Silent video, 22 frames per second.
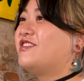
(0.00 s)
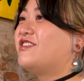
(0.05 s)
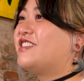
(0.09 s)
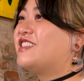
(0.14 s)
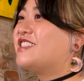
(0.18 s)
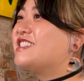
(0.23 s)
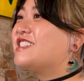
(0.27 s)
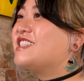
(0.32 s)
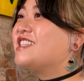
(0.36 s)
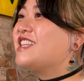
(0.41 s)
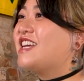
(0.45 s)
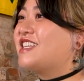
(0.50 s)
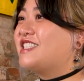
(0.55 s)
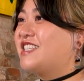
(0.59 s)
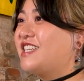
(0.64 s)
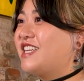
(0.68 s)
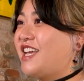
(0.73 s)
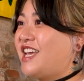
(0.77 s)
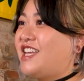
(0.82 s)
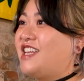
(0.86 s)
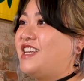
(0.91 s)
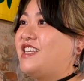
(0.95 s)
When
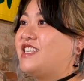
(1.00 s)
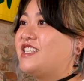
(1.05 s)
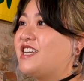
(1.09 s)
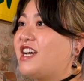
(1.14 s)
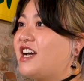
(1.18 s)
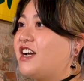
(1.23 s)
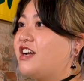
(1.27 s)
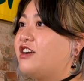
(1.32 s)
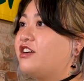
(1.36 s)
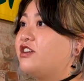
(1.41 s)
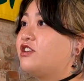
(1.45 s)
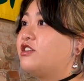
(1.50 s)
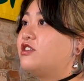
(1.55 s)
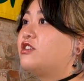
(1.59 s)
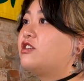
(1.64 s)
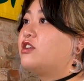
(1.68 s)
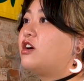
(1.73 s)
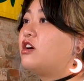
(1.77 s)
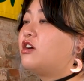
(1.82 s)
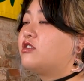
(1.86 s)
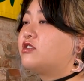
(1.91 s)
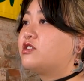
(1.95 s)
selecting any tire,
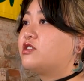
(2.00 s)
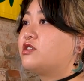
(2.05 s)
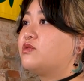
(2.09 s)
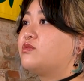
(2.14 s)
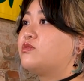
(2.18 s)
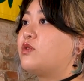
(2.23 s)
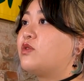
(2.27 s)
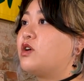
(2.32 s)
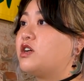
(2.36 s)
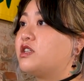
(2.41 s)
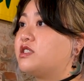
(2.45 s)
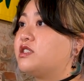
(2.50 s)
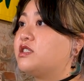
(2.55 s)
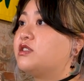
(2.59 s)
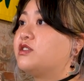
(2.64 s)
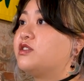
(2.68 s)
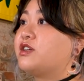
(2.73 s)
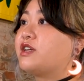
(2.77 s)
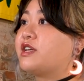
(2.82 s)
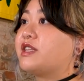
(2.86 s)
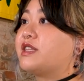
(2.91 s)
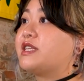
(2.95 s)
you'll also want to
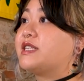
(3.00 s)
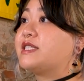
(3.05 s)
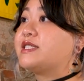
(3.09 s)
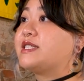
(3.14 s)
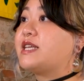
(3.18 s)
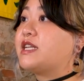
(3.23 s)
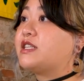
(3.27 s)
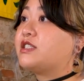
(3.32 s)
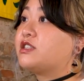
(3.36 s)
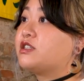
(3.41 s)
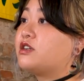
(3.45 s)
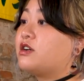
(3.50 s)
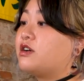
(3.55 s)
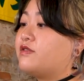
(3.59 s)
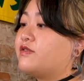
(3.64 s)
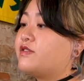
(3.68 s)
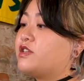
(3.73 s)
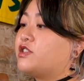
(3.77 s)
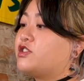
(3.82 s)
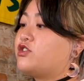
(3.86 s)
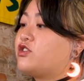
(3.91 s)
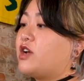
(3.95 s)
look at the center
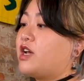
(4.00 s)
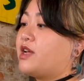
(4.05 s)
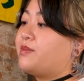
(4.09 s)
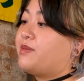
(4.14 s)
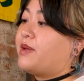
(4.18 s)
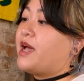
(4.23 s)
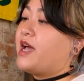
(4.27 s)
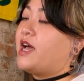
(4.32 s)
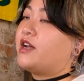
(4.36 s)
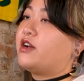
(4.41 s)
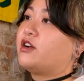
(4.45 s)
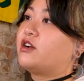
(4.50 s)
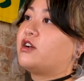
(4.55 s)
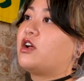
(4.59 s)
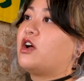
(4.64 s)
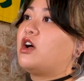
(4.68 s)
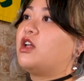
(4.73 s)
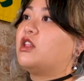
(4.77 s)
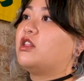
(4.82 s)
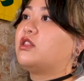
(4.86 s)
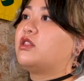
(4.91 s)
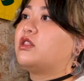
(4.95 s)
of the tread pattern
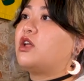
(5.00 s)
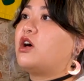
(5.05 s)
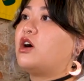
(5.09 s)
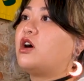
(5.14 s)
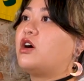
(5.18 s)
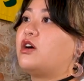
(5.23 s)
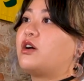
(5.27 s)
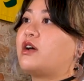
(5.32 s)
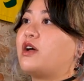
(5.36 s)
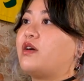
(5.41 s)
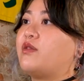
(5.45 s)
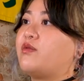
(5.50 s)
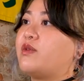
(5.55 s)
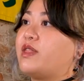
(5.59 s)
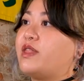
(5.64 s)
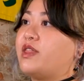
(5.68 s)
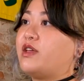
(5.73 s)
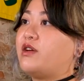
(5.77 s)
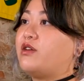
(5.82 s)
along with